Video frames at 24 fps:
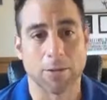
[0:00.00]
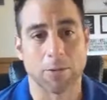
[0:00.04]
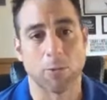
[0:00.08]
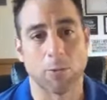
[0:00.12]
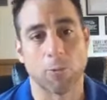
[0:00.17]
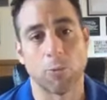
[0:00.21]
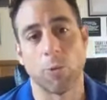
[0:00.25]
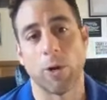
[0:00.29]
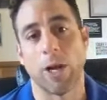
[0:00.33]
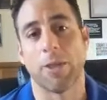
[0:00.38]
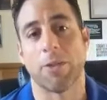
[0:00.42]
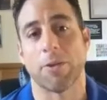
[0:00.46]

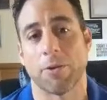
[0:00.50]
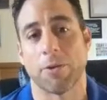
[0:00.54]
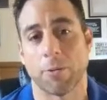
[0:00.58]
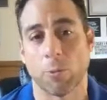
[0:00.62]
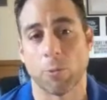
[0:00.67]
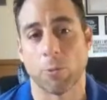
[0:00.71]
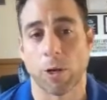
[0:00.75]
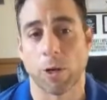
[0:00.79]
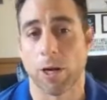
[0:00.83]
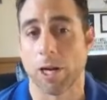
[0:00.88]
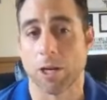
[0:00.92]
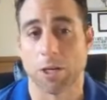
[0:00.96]
whether
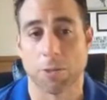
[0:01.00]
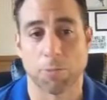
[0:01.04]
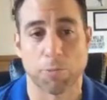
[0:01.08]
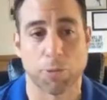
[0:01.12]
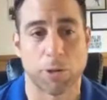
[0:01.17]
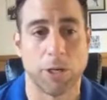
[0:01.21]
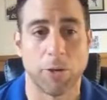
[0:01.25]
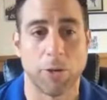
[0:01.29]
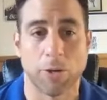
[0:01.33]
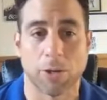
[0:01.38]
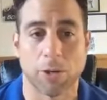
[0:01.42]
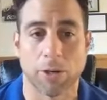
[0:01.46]
we're an
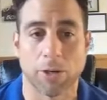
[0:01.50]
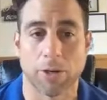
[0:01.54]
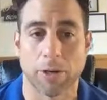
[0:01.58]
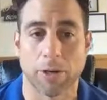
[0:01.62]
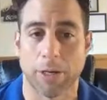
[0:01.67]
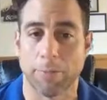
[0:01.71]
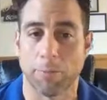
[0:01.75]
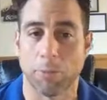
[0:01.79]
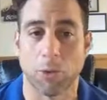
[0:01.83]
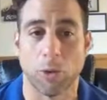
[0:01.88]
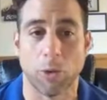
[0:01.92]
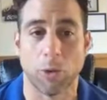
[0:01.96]
entrepreneur, an
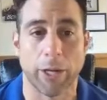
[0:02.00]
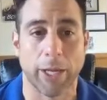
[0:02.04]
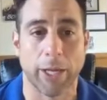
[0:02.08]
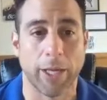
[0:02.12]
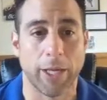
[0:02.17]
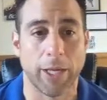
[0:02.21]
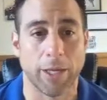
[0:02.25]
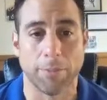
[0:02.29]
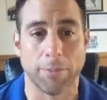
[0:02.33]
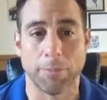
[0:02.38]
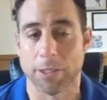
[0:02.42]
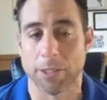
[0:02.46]

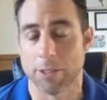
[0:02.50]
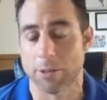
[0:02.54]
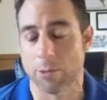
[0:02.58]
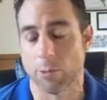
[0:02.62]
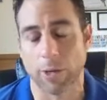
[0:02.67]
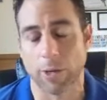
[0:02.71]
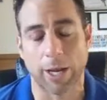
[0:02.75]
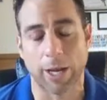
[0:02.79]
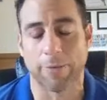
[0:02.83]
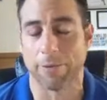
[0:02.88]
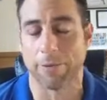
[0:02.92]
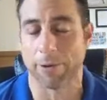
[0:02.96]
employee, a business,
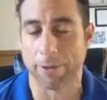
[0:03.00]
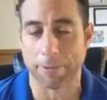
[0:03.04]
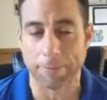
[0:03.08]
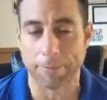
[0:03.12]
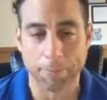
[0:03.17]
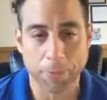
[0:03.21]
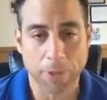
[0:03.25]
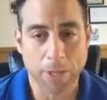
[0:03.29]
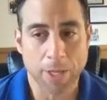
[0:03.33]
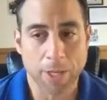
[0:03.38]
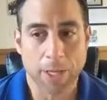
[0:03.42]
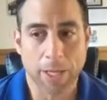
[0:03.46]
whatever,
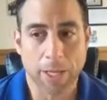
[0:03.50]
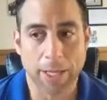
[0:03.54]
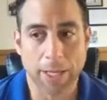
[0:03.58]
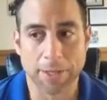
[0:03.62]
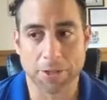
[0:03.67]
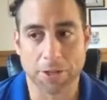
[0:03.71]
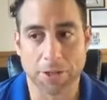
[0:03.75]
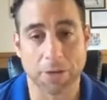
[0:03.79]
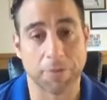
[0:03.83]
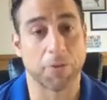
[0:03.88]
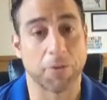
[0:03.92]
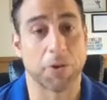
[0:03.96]

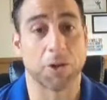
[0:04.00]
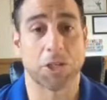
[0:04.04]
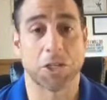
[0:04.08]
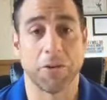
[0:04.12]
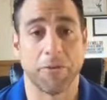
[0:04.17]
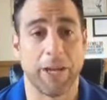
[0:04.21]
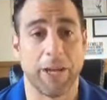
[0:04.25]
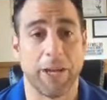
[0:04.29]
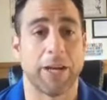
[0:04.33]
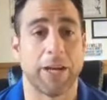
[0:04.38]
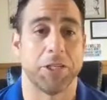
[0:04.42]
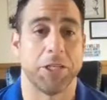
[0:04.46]
is conversion of
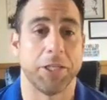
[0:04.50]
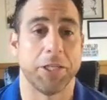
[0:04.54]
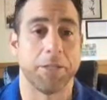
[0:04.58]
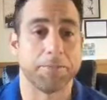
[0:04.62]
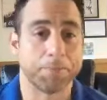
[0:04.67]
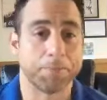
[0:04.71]
energy.